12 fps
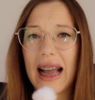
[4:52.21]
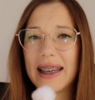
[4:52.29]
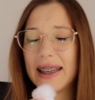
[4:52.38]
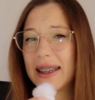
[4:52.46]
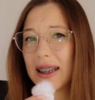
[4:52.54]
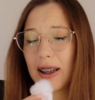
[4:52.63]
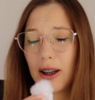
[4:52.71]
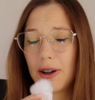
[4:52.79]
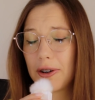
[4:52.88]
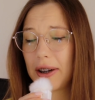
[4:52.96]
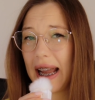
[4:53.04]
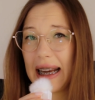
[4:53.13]
I didn't
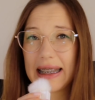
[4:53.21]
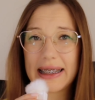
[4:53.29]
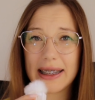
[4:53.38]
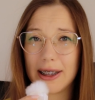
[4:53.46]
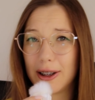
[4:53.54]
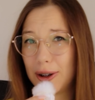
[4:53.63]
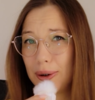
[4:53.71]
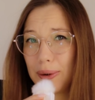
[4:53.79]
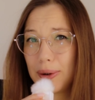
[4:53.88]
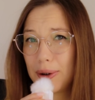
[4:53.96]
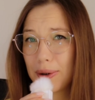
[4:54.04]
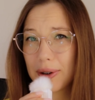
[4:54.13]
learn anything
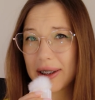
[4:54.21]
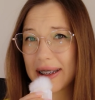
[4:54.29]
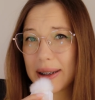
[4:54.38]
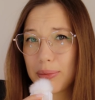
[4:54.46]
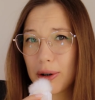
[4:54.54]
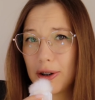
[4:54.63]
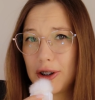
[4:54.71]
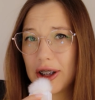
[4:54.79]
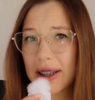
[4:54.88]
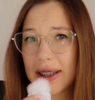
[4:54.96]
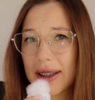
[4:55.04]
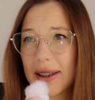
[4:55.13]
new during this
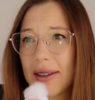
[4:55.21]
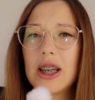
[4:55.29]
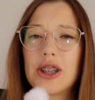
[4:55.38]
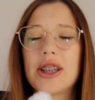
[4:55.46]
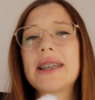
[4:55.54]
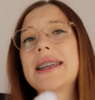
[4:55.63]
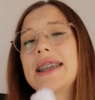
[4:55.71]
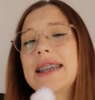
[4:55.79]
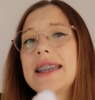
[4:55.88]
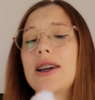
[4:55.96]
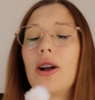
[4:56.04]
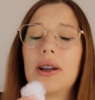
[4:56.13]
project. Just a
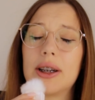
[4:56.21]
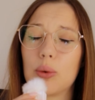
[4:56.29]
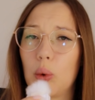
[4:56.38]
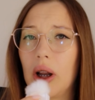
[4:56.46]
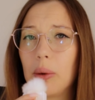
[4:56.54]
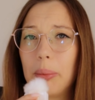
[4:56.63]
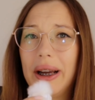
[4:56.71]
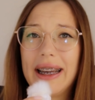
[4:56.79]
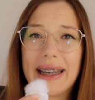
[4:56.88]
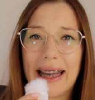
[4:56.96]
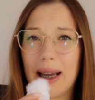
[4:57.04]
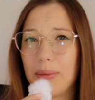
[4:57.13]
solid,
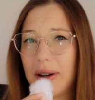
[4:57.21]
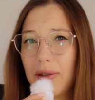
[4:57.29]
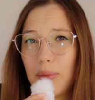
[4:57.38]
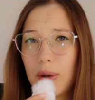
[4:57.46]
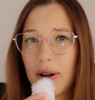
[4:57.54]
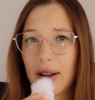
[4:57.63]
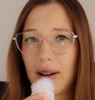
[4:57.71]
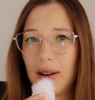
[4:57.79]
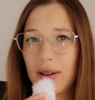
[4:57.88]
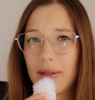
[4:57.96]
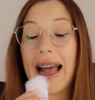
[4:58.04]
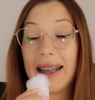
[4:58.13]
well-made game dev model.
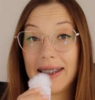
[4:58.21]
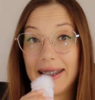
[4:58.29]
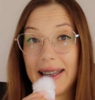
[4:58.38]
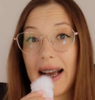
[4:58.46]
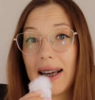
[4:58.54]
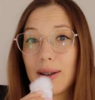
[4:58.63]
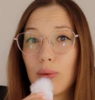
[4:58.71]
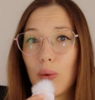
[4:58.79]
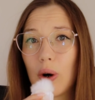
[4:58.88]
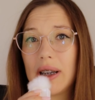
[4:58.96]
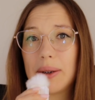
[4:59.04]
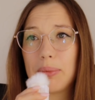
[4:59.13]
And that
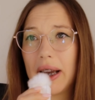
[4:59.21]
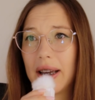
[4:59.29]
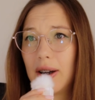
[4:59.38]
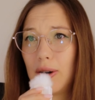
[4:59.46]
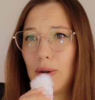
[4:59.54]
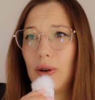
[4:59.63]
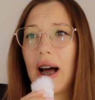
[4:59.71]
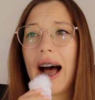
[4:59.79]
was my goal.